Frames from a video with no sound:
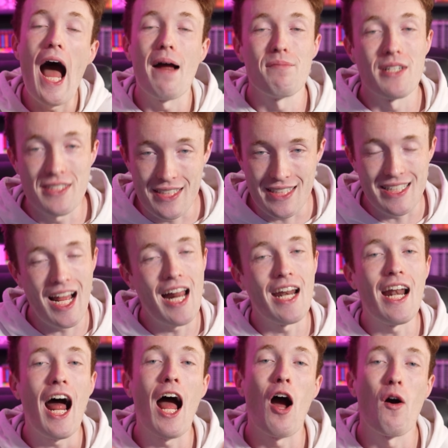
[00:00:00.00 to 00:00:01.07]
I'm just
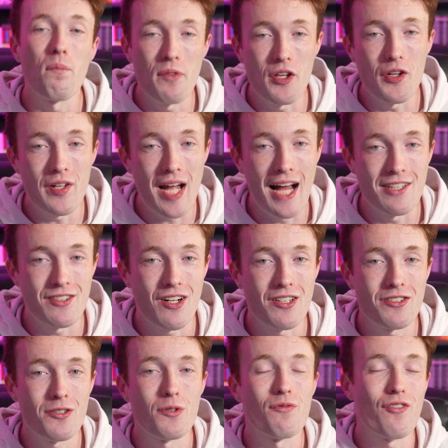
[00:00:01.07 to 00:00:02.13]
excited. I hope that you guys
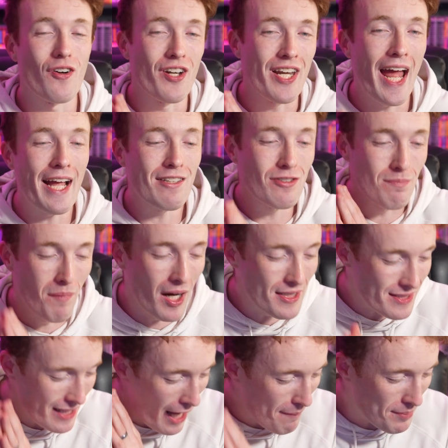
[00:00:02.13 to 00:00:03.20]
are too for next
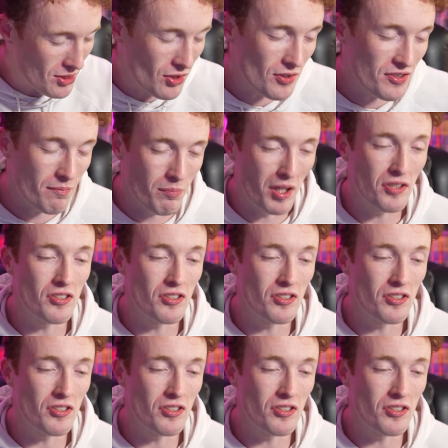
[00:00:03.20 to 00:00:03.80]
month's episodes of